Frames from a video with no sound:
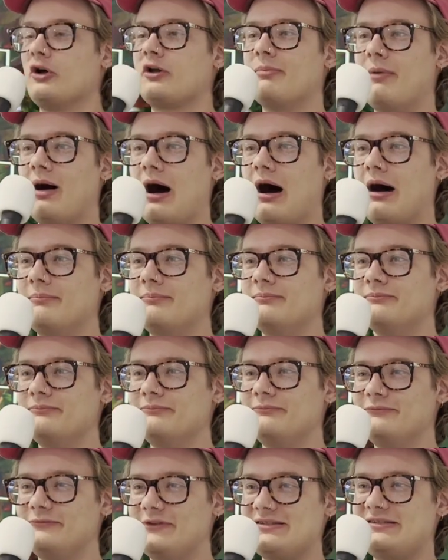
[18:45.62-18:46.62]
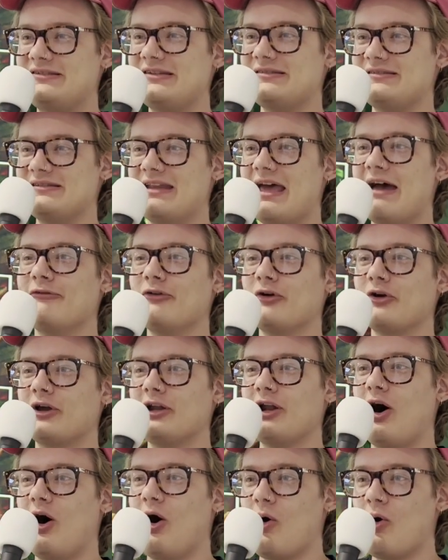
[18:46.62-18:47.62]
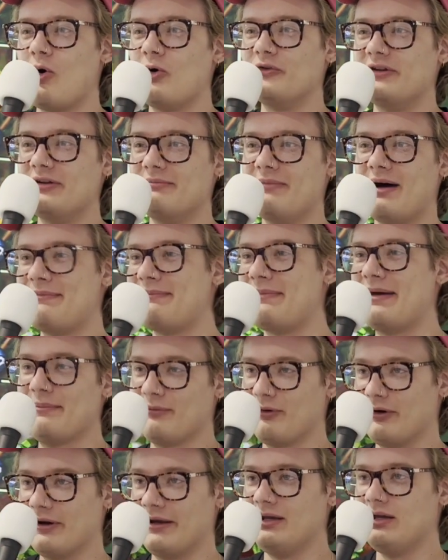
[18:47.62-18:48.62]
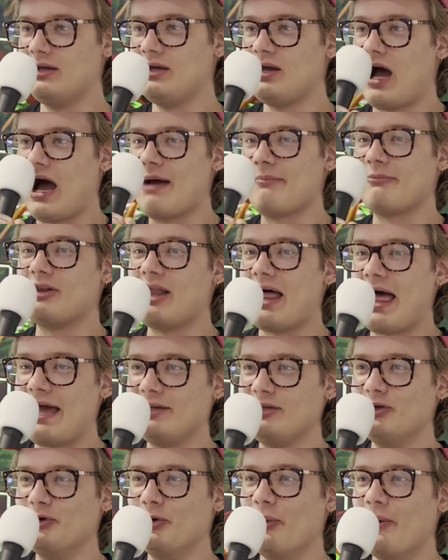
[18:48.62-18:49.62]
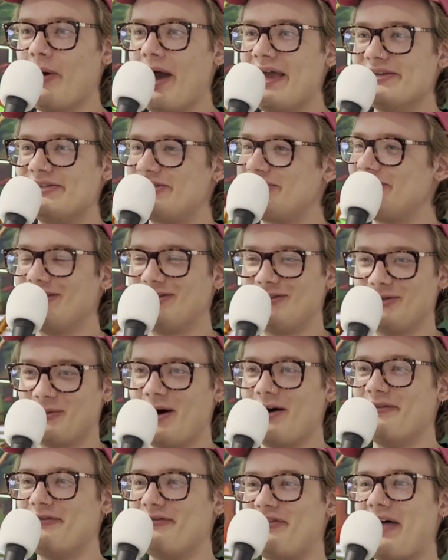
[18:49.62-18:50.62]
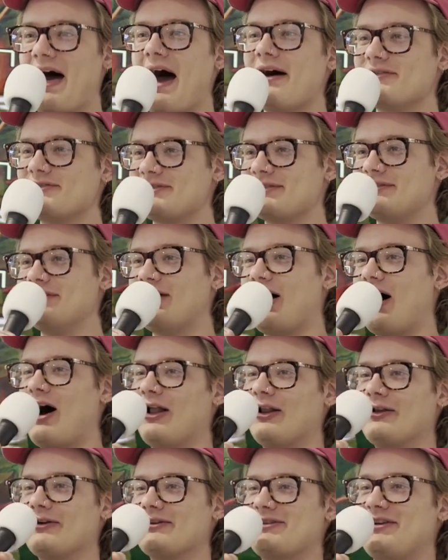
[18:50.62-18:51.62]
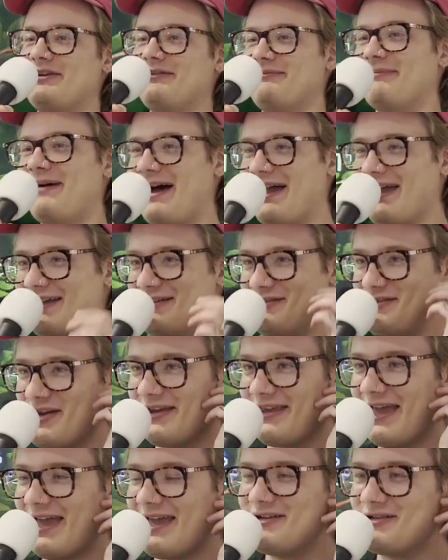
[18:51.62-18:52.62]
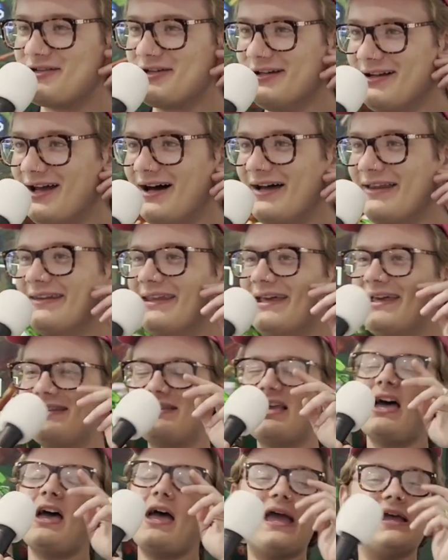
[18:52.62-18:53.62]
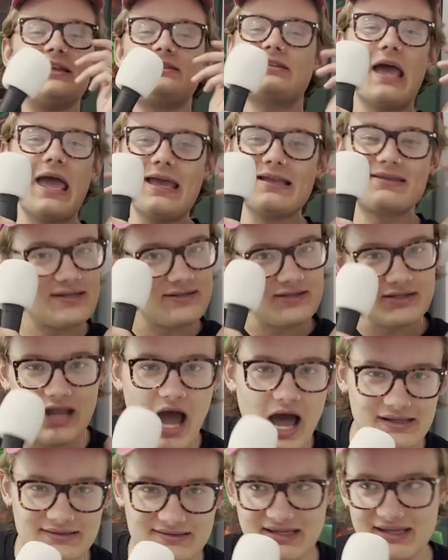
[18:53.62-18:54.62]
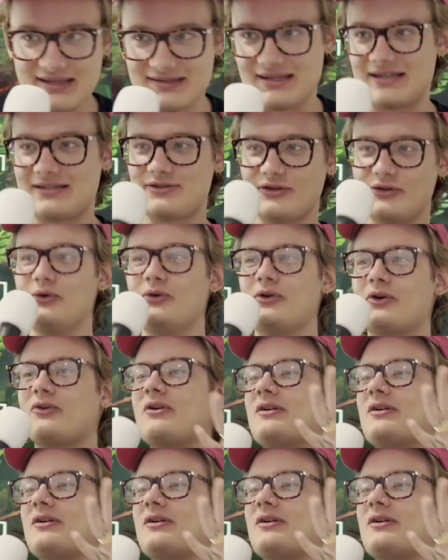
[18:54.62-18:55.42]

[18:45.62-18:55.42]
Mom, this is never going to hold in my memory. I'm glad you wasted $12,000 of my education on this. It's nonsense. It's ludicrous.